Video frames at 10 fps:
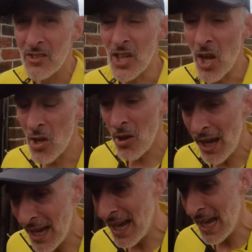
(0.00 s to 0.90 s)
So,
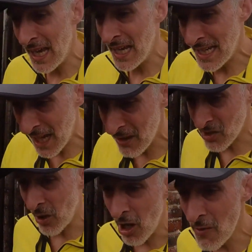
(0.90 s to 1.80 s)
yeah,
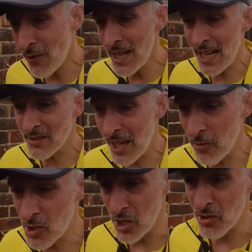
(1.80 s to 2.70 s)
so hopefully that's
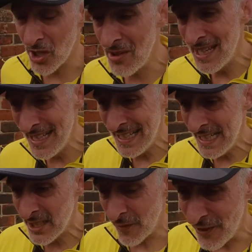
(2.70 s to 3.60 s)
helped you. So
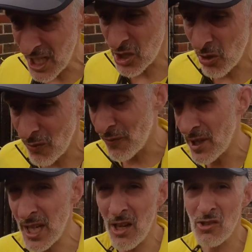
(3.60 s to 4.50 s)
to finish off,
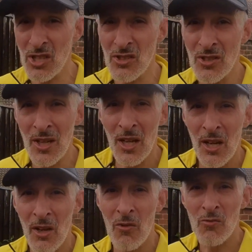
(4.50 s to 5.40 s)
you know, just
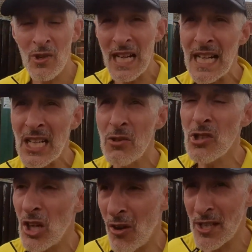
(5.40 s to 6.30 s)
really
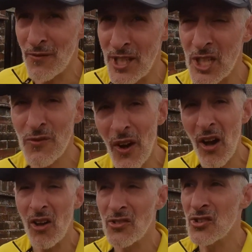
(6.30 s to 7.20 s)
utilise finish
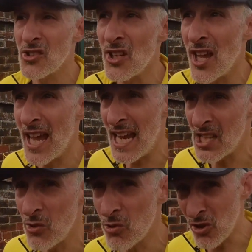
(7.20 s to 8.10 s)
fasts
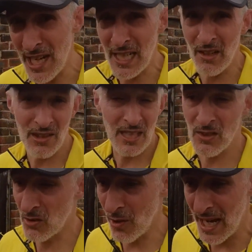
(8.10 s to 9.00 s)
in your training. I
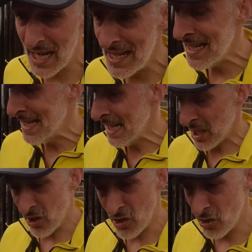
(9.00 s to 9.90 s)
think it's great.
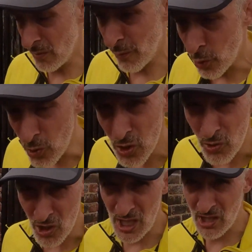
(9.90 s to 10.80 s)
You can do them for all
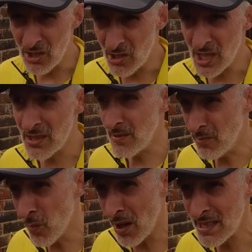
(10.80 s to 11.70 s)
sorts of distances.
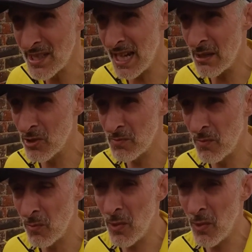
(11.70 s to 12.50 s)
Mine today was